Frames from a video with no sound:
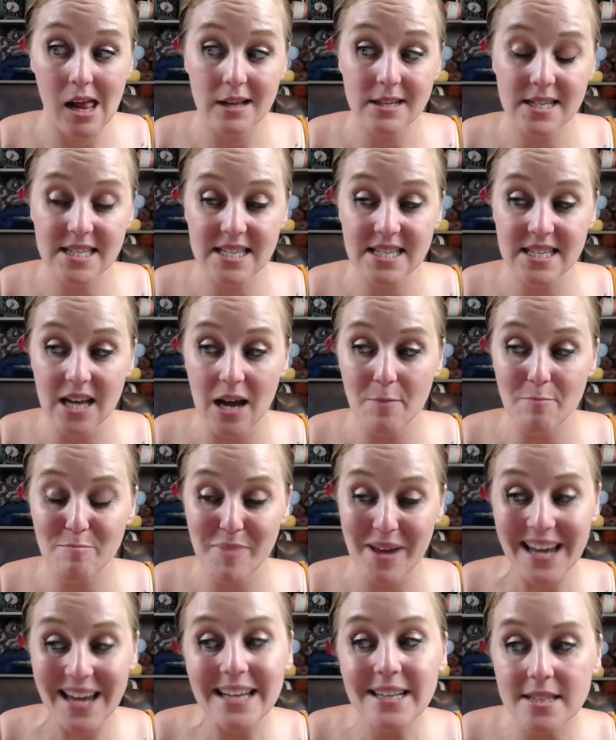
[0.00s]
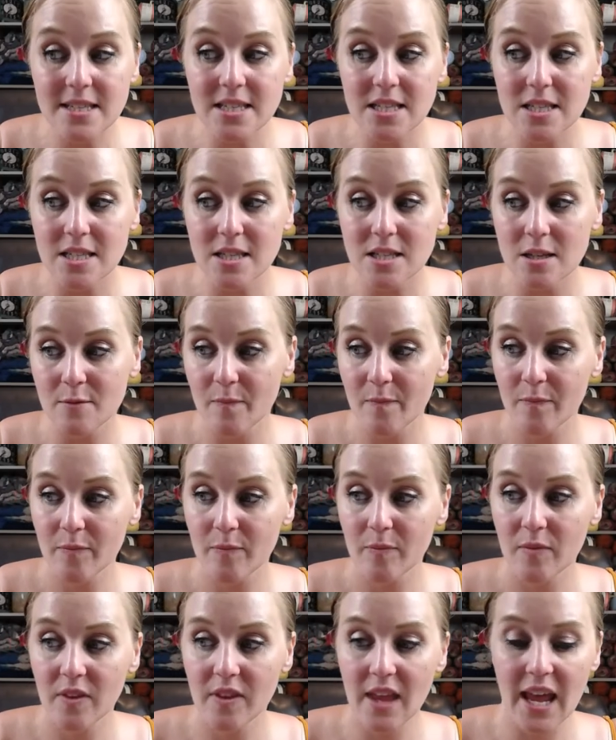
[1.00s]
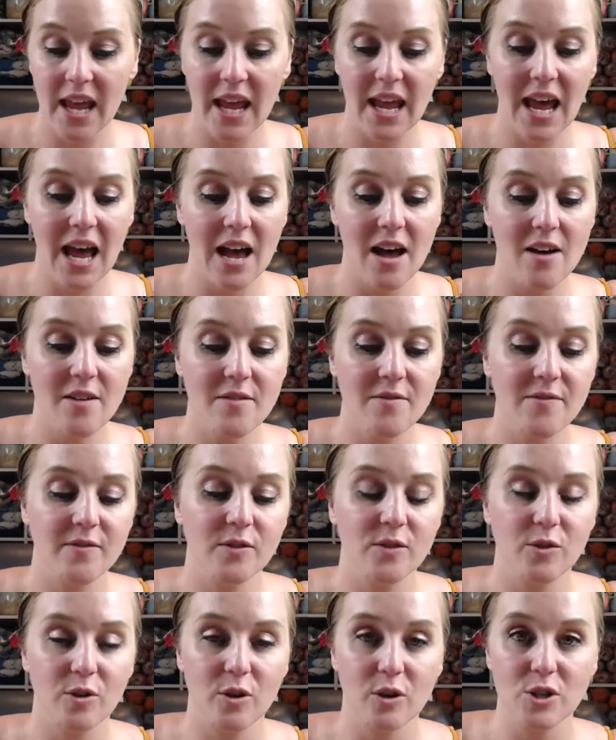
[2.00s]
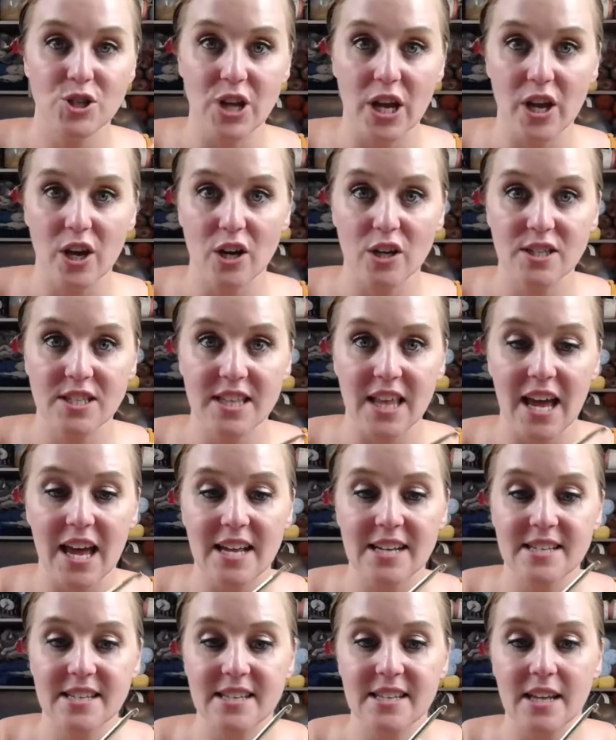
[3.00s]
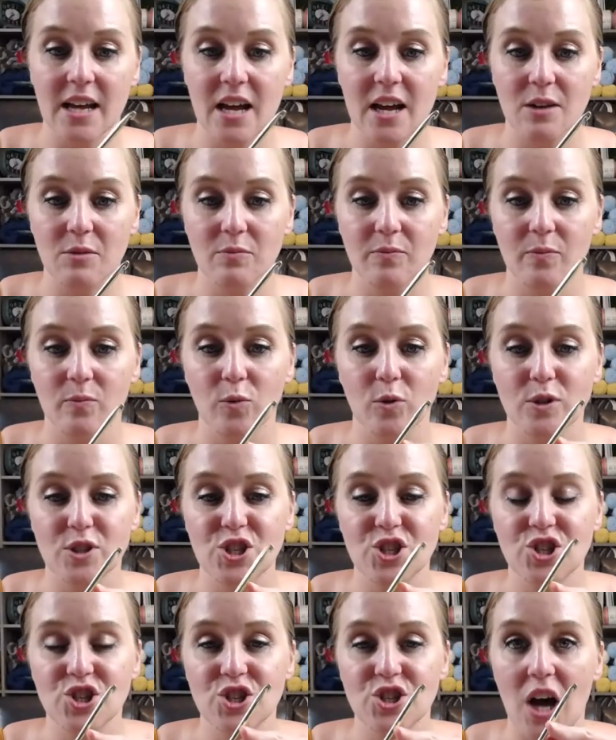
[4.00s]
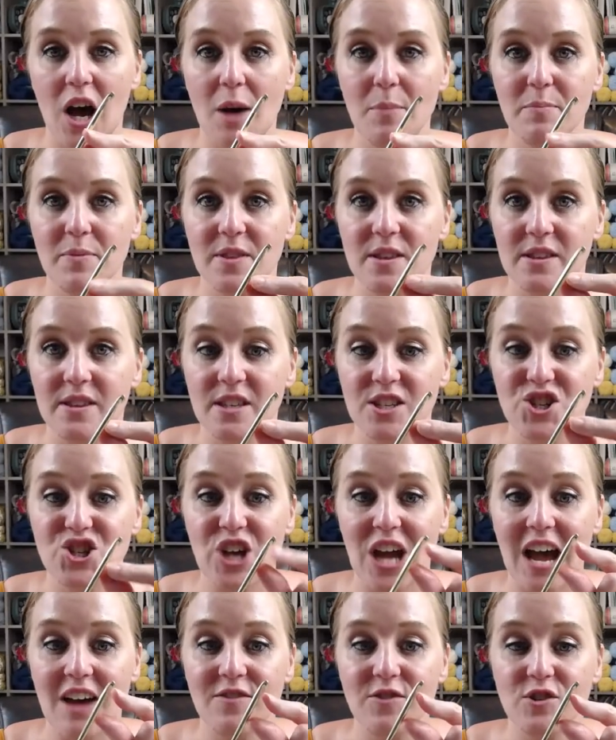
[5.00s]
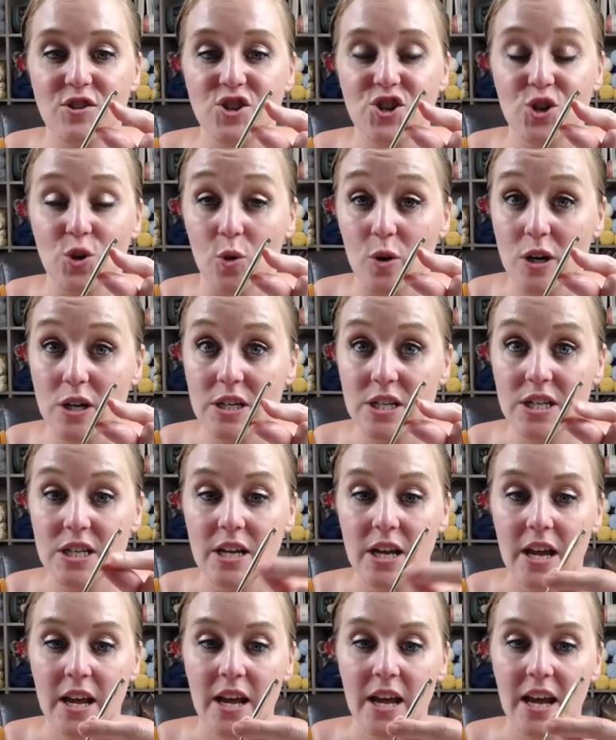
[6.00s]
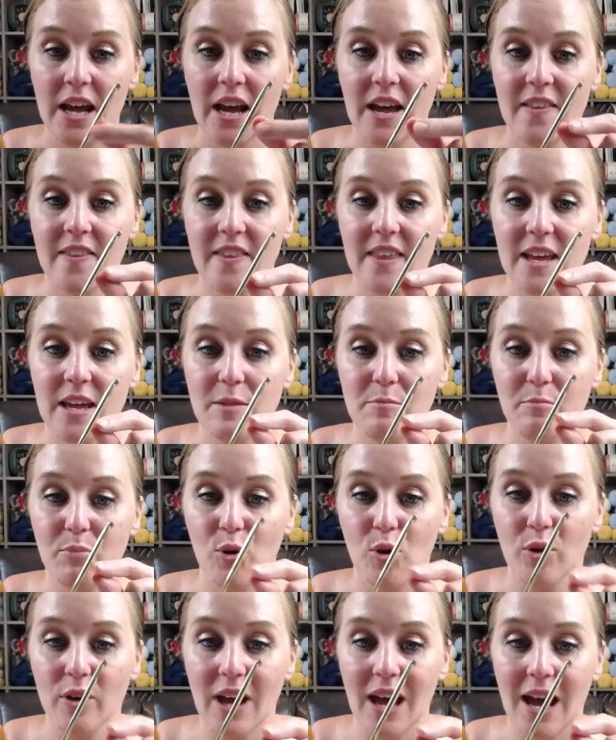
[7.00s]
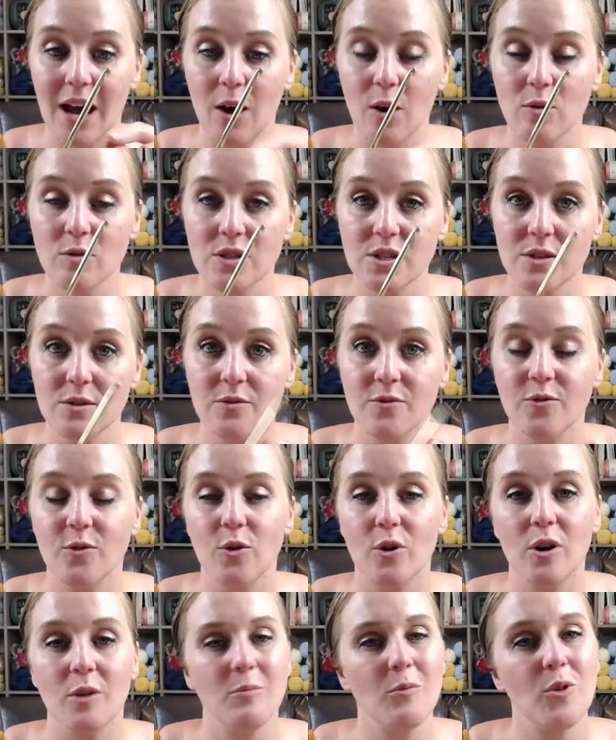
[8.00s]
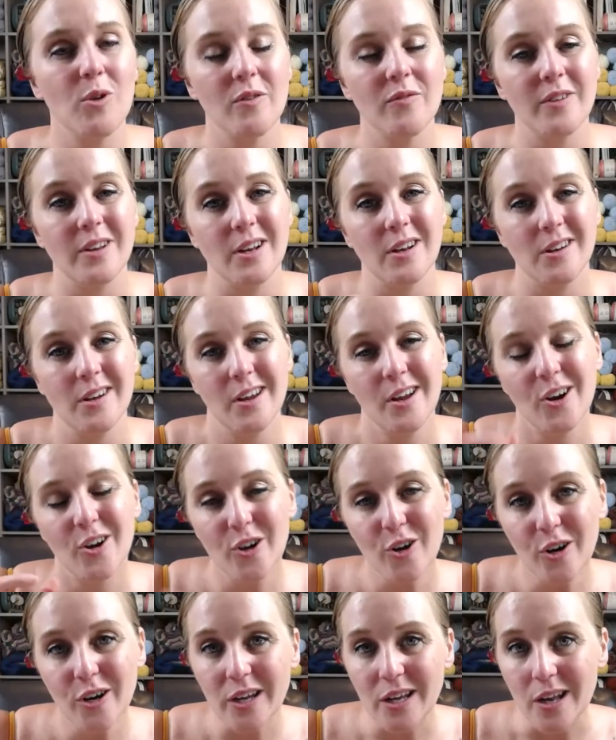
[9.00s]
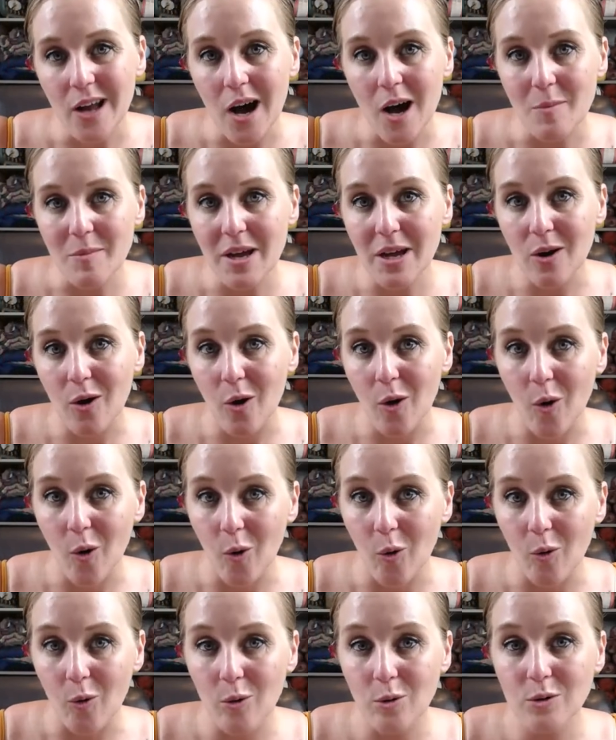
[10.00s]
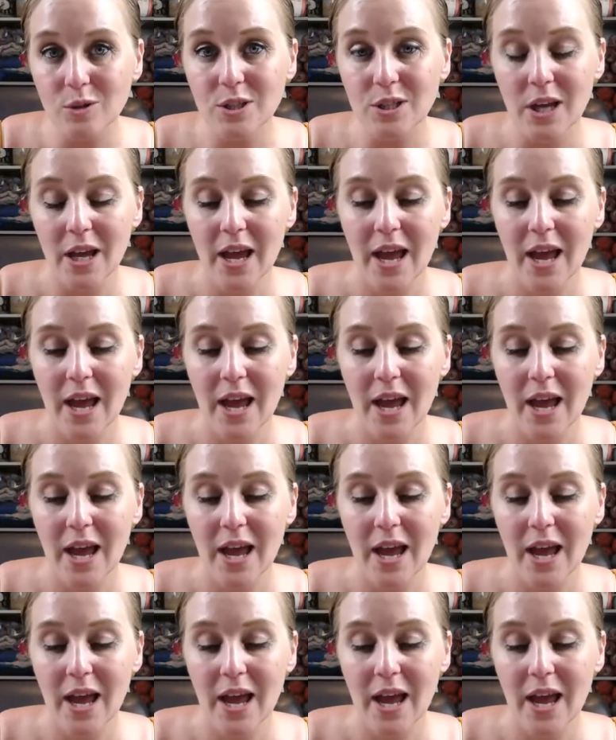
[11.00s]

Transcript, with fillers: Some baits, they have crochet hooks that uh, will stop the shaft short and then bulk out for more of an ergonomic hold.